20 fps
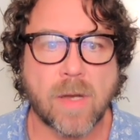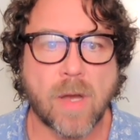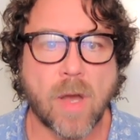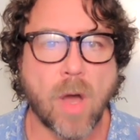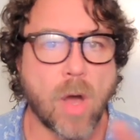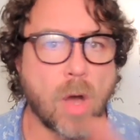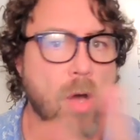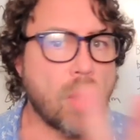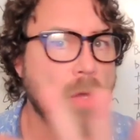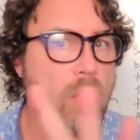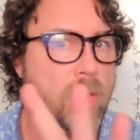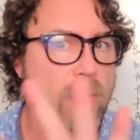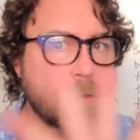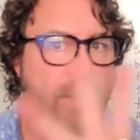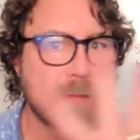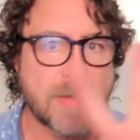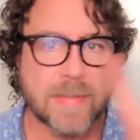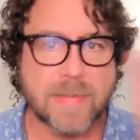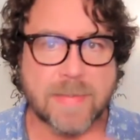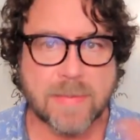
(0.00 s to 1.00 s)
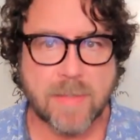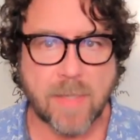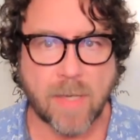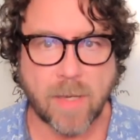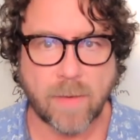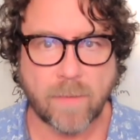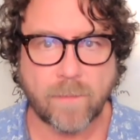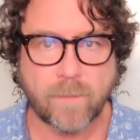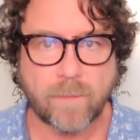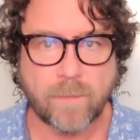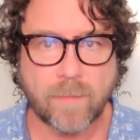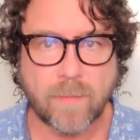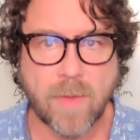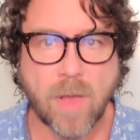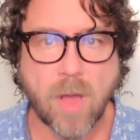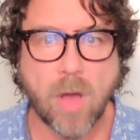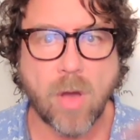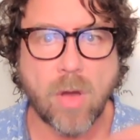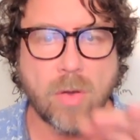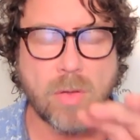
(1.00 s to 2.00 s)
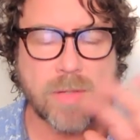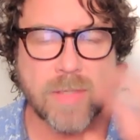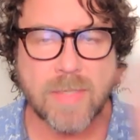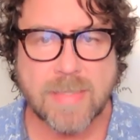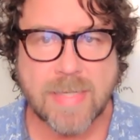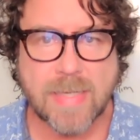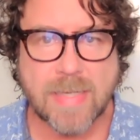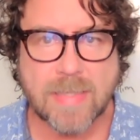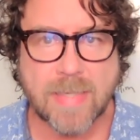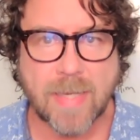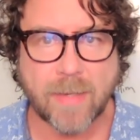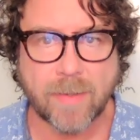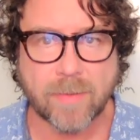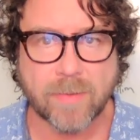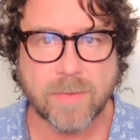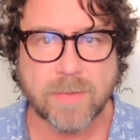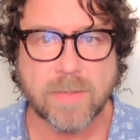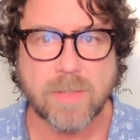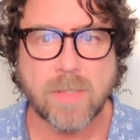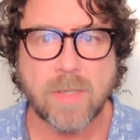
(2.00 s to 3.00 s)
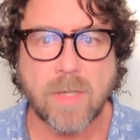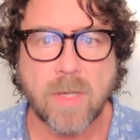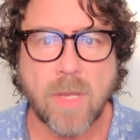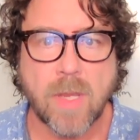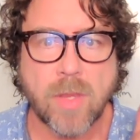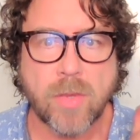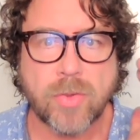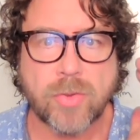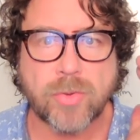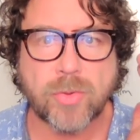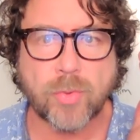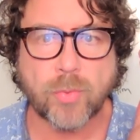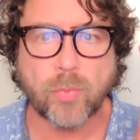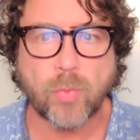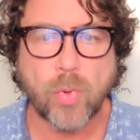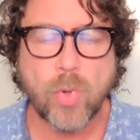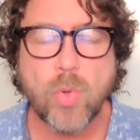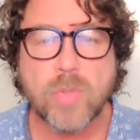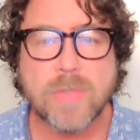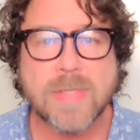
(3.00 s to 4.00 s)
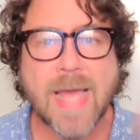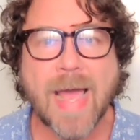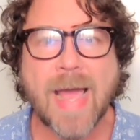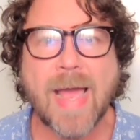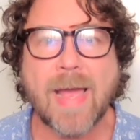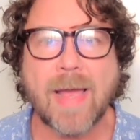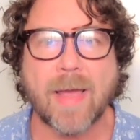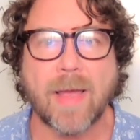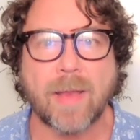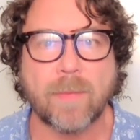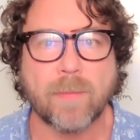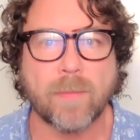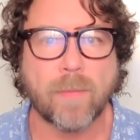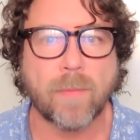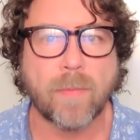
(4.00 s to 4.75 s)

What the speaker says: all of this stuff, all the details through time.